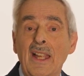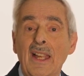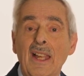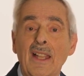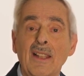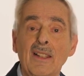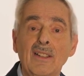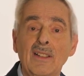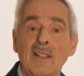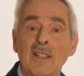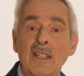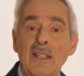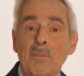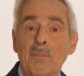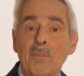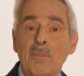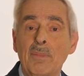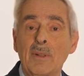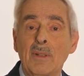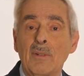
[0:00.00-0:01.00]
and
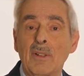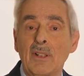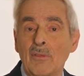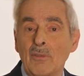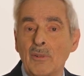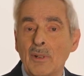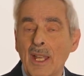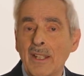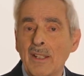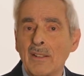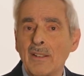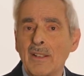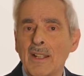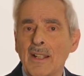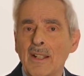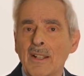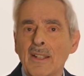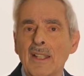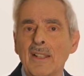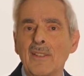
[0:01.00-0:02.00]
keep
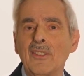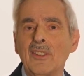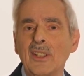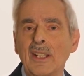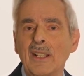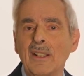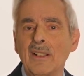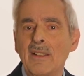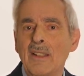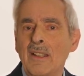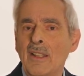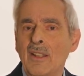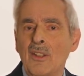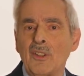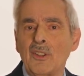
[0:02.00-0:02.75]
regularly cleansing.